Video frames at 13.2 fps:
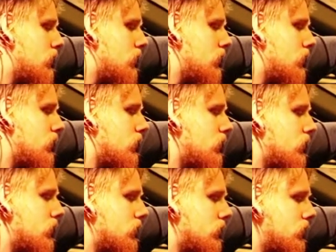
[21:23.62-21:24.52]

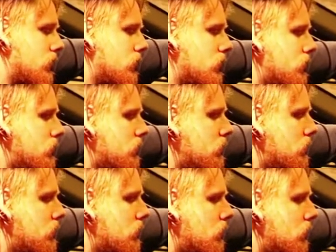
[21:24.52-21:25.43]

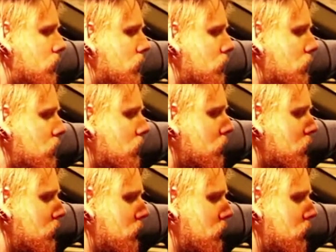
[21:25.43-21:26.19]
Nothing is said.